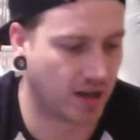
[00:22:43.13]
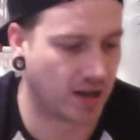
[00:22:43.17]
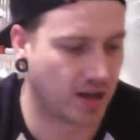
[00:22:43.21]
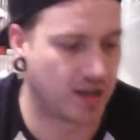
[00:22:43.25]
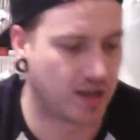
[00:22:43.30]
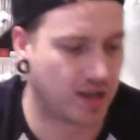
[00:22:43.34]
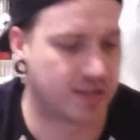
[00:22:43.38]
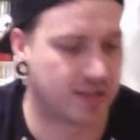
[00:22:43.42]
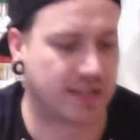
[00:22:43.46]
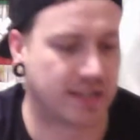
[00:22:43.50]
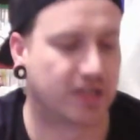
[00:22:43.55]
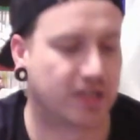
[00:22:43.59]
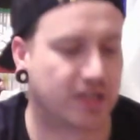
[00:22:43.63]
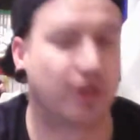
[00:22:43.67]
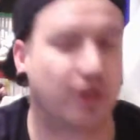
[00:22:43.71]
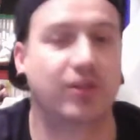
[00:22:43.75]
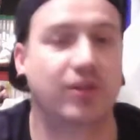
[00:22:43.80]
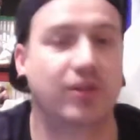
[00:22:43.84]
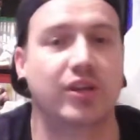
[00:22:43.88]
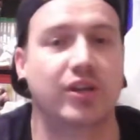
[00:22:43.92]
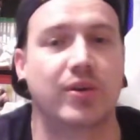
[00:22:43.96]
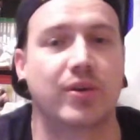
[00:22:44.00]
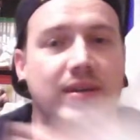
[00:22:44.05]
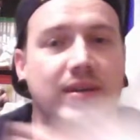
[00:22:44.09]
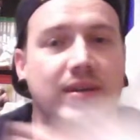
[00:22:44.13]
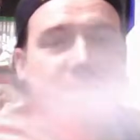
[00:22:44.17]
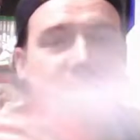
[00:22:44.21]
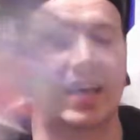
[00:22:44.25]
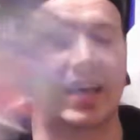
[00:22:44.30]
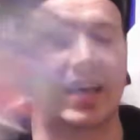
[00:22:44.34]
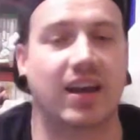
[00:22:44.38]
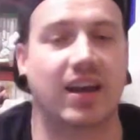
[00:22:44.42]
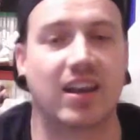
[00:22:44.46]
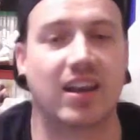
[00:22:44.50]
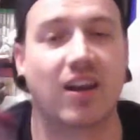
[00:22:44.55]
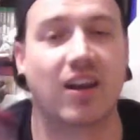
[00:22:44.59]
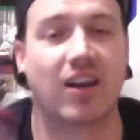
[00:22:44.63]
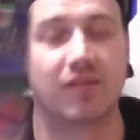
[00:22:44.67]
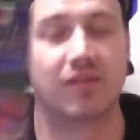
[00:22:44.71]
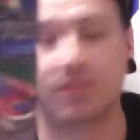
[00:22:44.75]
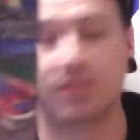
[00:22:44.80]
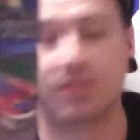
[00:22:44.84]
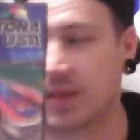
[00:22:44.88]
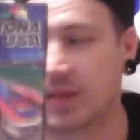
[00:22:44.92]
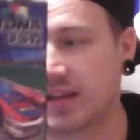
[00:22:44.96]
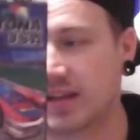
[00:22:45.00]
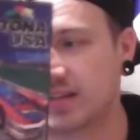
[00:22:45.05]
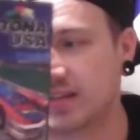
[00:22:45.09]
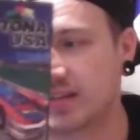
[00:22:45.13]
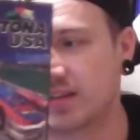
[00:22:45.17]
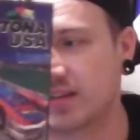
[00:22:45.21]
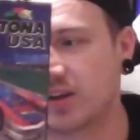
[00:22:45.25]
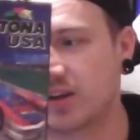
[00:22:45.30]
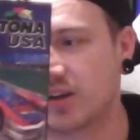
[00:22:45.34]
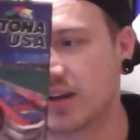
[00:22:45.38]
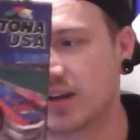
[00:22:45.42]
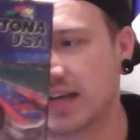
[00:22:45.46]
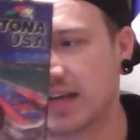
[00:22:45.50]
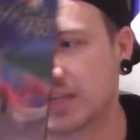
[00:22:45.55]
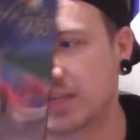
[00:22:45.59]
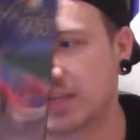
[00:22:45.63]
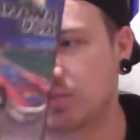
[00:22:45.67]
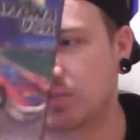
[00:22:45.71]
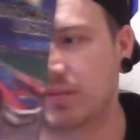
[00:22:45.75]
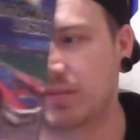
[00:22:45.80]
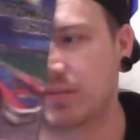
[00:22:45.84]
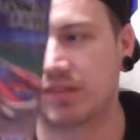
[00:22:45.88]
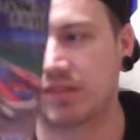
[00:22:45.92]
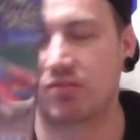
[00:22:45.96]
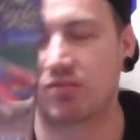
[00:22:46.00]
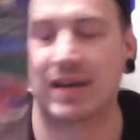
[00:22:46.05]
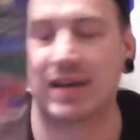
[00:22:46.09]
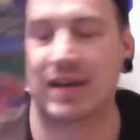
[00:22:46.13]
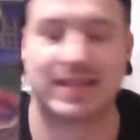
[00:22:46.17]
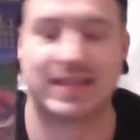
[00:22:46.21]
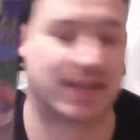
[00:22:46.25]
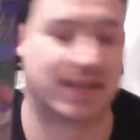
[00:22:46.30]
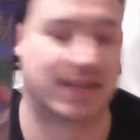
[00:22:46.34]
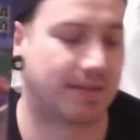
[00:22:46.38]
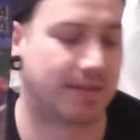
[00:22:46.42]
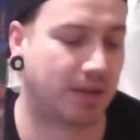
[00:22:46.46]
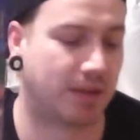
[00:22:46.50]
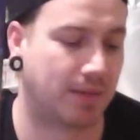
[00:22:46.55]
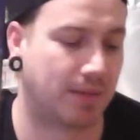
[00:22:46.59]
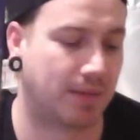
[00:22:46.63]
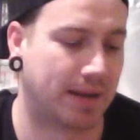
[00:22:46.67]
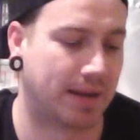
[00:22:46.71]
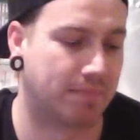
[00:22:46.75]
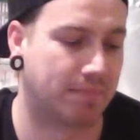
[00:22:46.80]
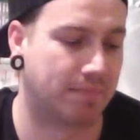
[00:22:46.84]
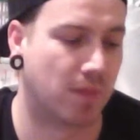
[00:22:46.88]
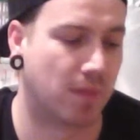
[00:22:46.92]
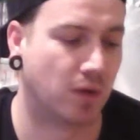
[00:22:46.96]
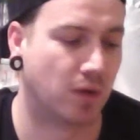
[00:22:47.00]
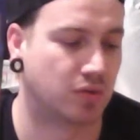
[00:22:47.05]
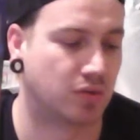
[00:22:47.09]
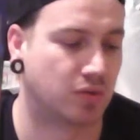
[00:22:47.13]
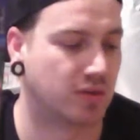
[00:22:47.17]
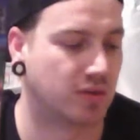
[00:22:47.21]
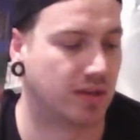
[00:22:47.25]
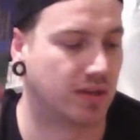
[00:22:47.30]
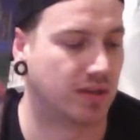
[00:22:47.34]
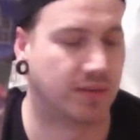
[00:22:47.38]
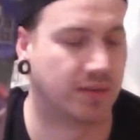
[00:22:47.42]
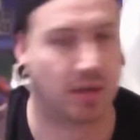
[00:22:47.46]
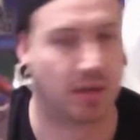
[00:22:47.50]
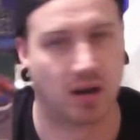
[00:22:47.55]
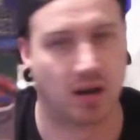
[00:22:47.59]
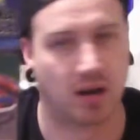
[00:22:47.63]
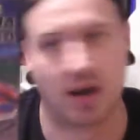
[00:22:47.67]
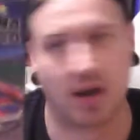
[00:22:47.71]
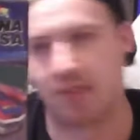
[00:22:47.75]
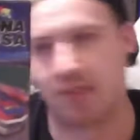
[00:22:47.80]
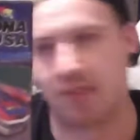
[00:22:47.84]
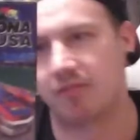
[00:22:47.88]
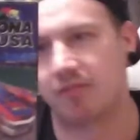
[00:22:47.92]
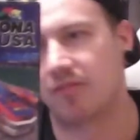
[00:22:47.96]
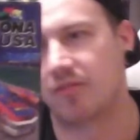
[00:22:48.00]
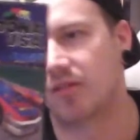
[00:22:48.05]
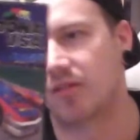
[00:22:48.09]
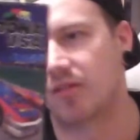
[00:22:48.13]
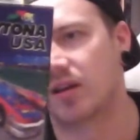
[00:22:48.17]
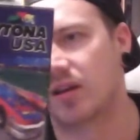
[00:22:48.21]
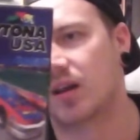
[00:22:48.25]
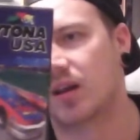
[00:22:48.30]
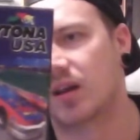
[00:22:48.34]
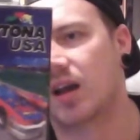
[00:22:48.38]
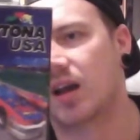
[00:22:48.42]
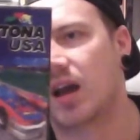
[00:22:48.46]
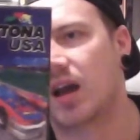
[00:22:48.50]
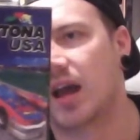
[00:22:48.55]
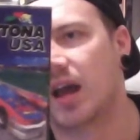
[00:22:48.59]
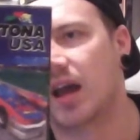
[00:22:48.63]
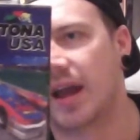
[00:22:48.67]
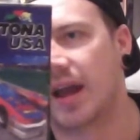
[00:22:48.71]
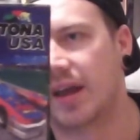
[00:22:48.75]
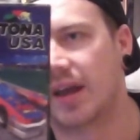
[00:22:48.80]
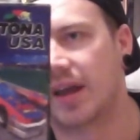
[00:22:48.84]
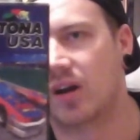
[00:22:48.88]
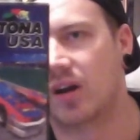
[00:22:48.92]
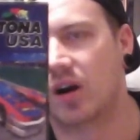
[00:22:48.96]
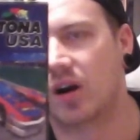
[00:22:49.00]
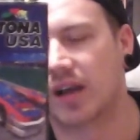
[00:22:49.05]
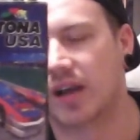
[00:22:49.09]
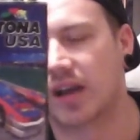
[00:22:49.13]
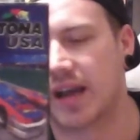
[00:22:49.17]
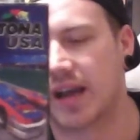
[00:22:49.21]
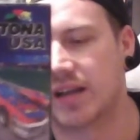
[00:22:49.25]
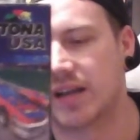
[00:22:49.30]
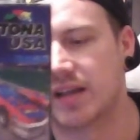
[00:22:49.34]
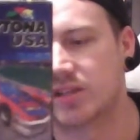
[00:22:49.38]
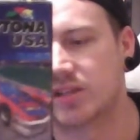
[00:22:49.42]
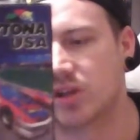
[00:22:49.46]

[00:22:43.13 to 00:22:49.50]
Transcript: Daytona USA, I loved playing this in the arcade. It's probably the racing game that I played most in my life in arcade.